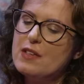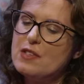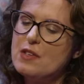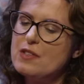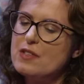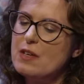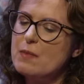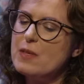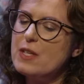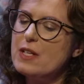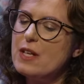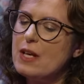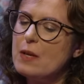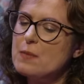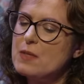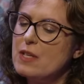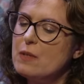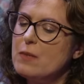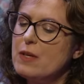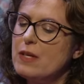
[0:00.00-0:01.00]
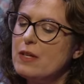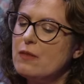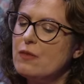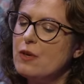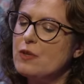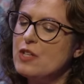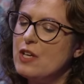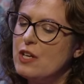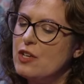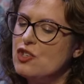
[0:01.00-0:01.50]
So, some of the names had been in
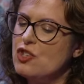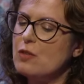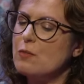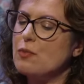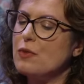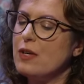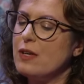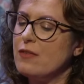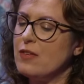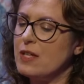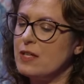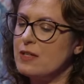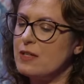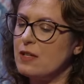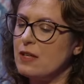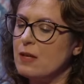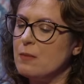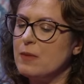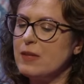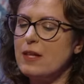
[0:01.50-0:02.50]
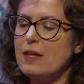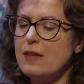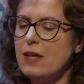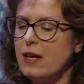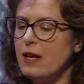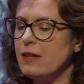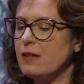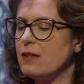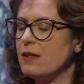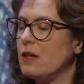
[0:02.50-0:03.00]
rotation previously, but then
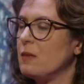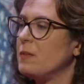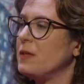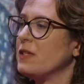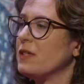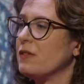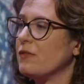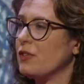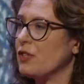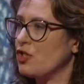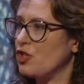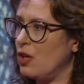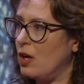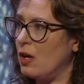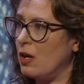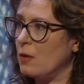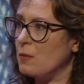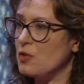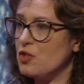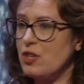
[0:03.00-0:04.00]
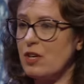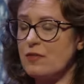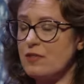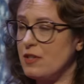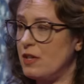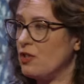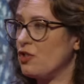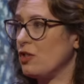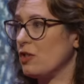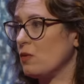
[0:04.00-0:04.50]
they ended up in different jobs. Jeff
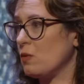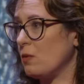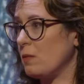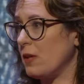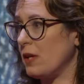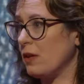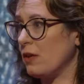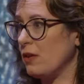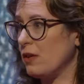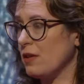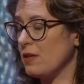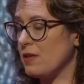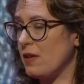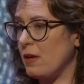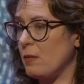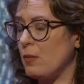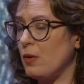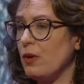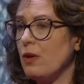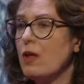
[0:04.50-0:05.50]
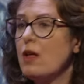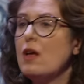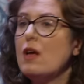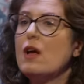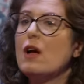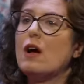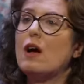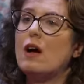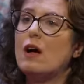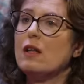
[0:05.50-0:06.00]
Sessions would be a good example.
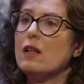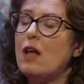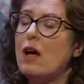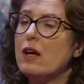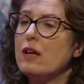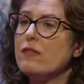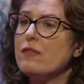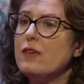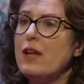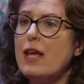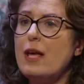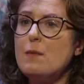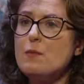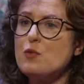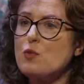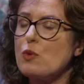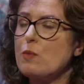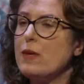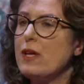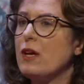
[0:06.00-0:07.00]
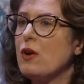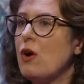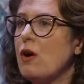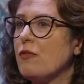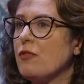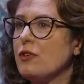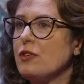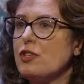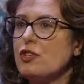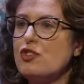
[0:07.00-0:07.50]
A lot of names were being
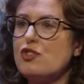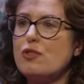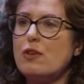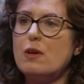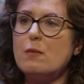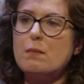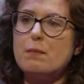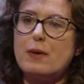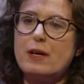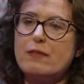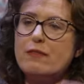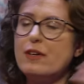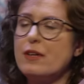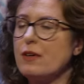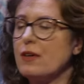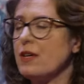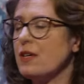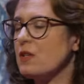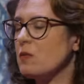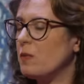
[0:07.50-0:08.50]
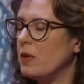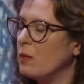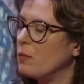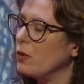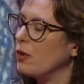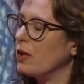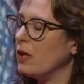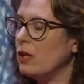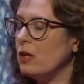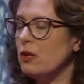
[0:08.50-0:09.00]
offered to Trump by various
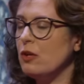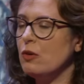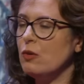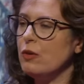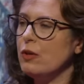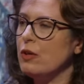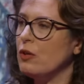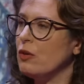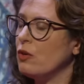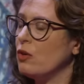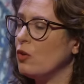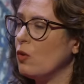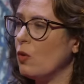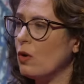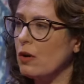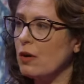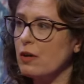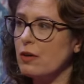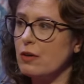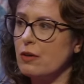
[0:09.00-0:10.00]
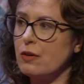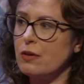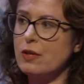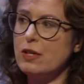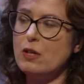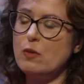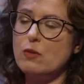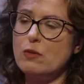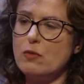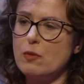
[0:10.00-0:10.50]
people he knew in New York or he
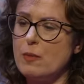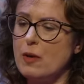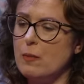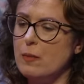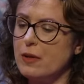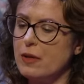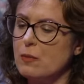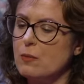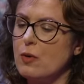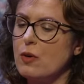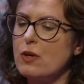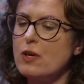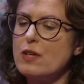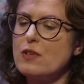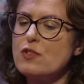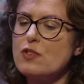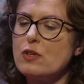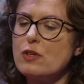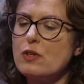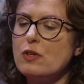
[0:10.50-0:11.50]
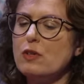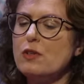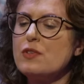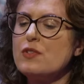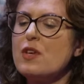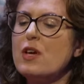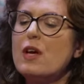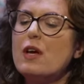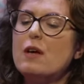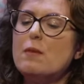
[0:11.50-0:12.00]
knew in Republican Party
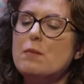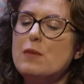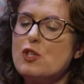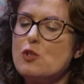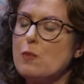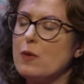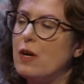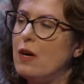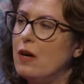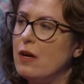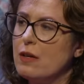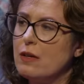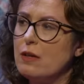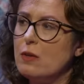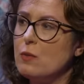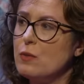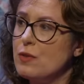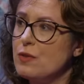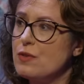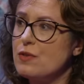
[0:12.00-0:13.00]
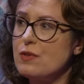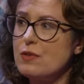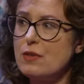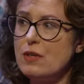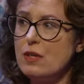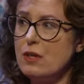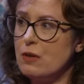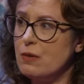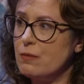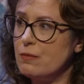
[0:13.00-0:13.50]
circles. Mitch McConnell was,
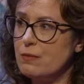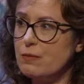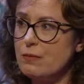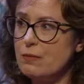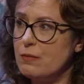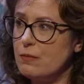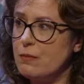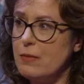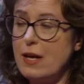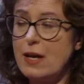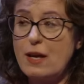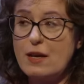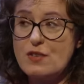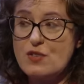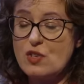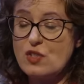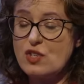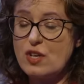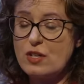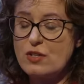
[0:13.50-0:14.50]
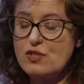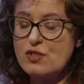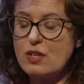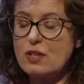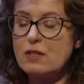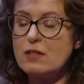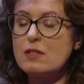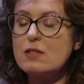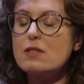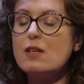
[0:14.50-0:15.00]
you know, making
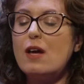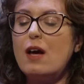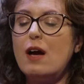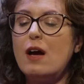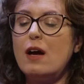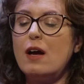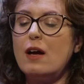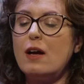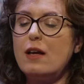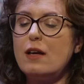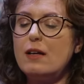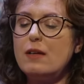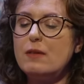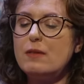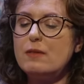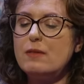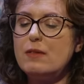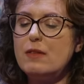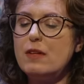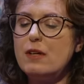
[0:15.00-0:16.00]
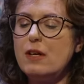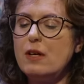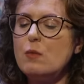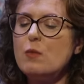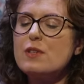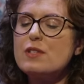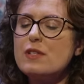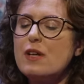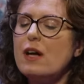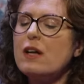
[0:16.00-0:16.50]
suggestions. Uh, it
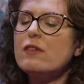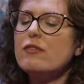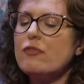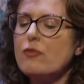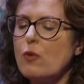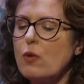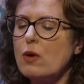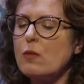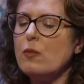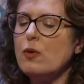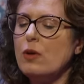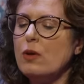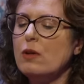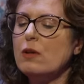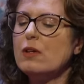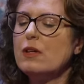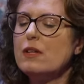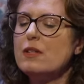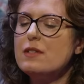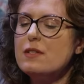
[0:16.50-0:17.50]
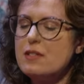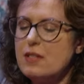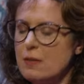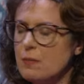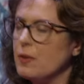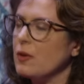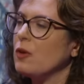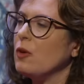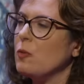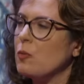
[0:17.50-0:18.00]
was not a formal
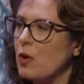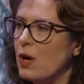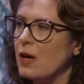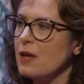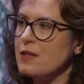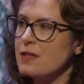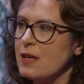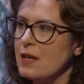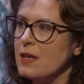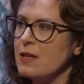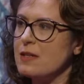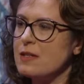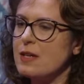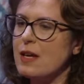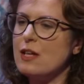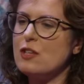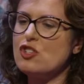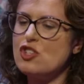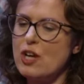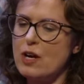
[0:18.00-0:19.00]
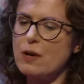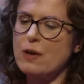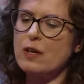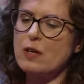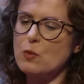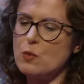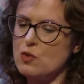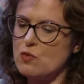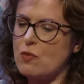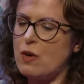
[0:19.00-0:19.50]
typical process, and
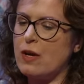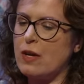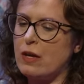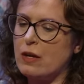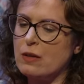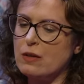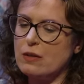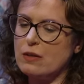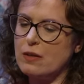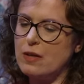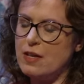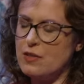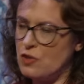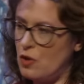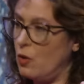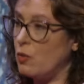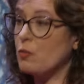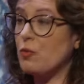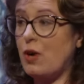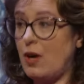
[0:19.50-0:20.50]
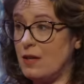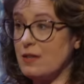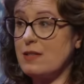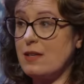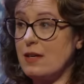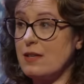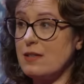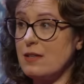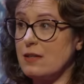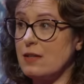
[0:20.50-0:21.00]
Jared was running his own
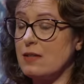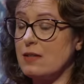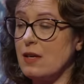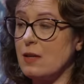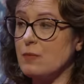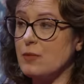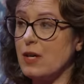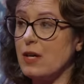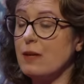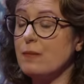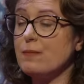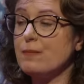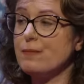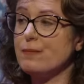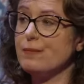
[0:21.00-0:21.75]
process at the same time.